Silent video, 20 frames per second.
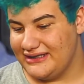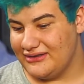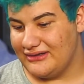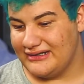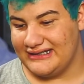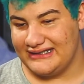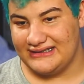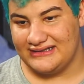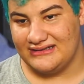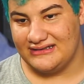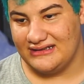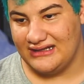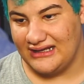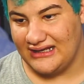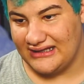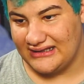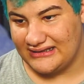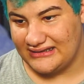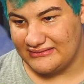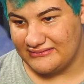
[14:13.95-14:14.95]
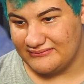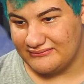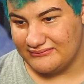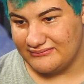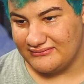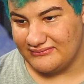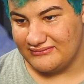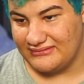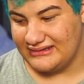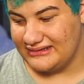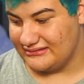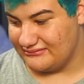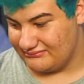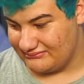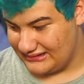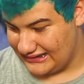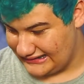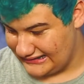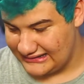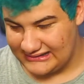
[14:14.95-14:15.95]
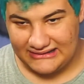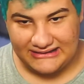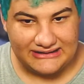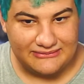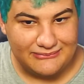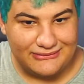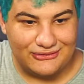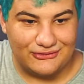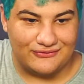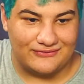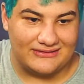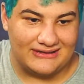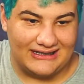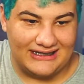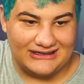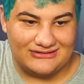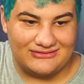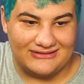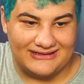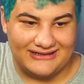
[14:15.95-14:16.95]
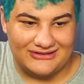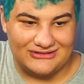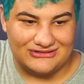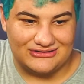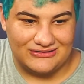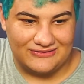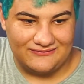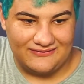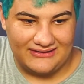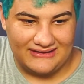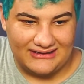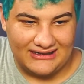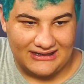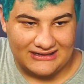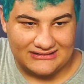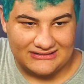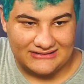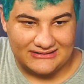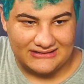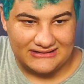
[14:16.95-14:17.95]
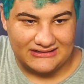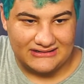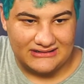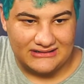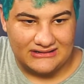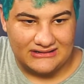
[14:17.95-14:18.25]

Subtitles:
I am technically in the middle of class right now, so if I actually